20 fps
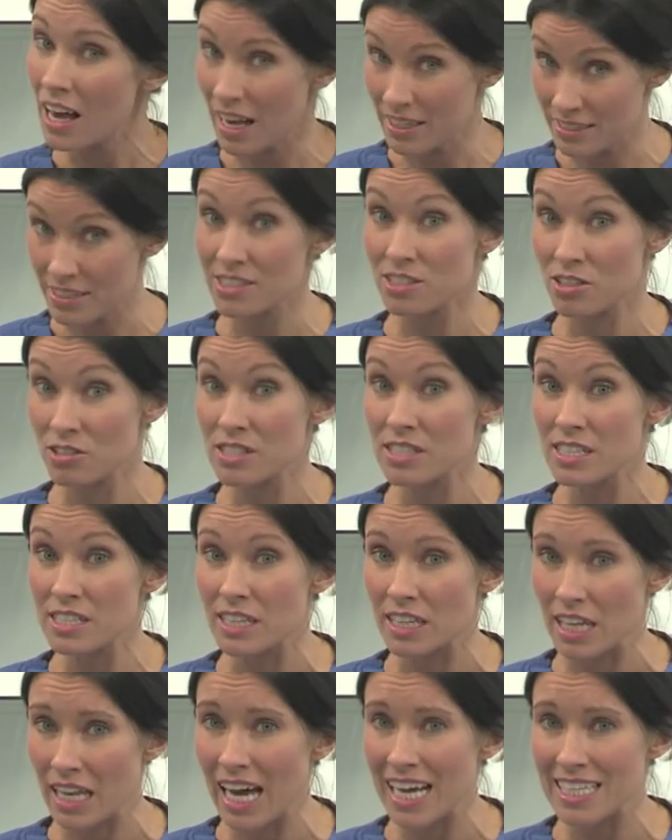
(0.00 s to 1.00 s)
and is
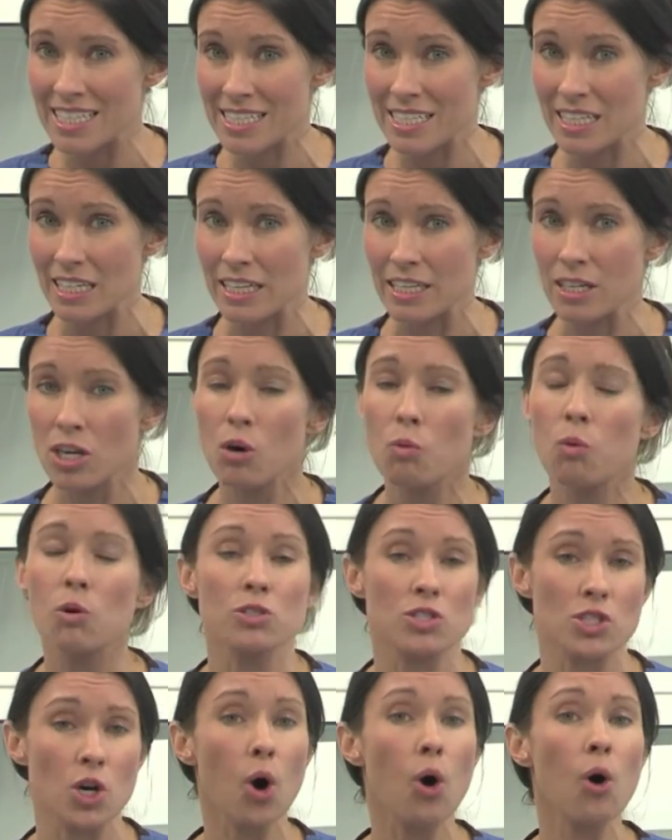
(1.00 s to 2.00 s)
considered lastly once